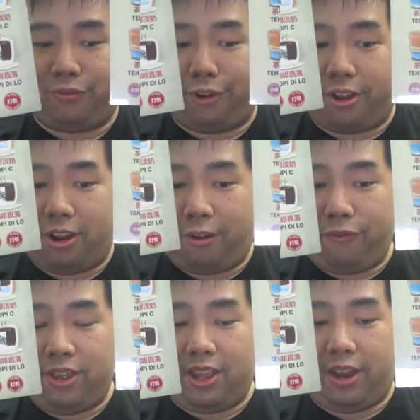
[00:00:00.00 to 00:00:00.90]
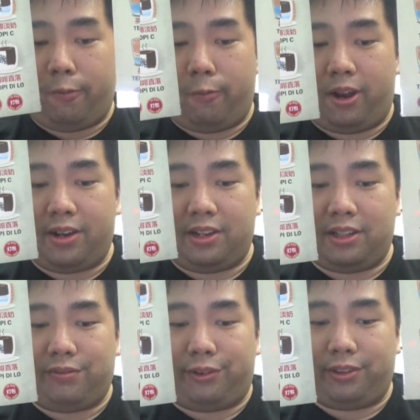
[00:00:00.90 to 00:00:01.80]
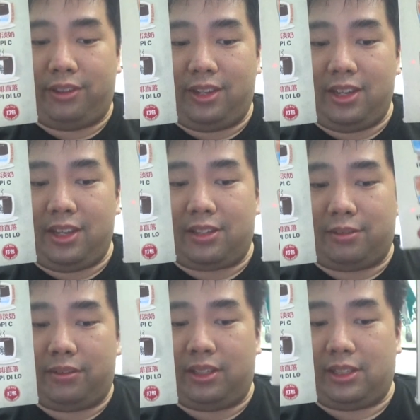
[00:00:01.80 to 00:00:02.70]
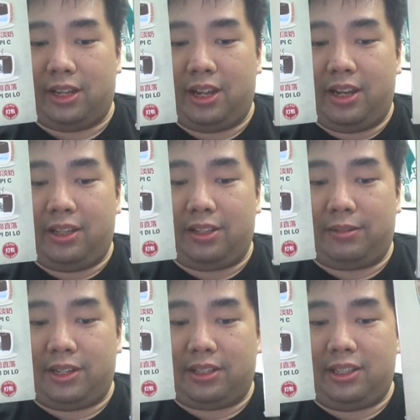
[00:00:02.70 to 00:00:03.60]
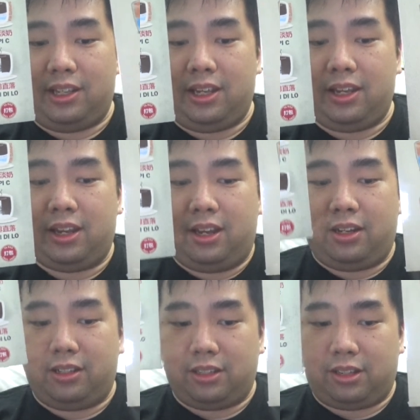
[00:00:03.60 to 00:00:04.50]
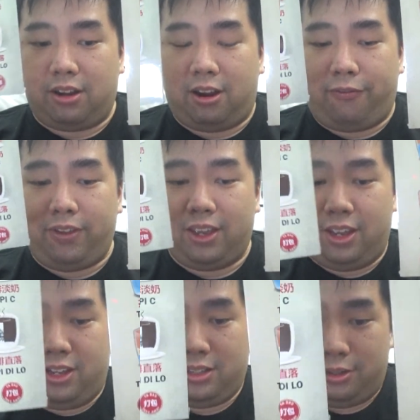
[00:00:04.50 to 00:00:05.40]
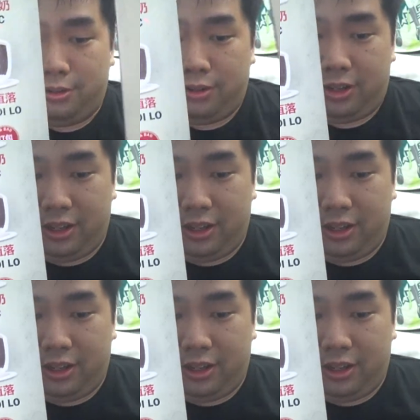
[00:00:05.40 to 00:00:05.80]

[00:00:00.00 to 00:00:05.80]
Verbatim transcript: for coffee and one is for tea. So this this one is tea, this is coffee. So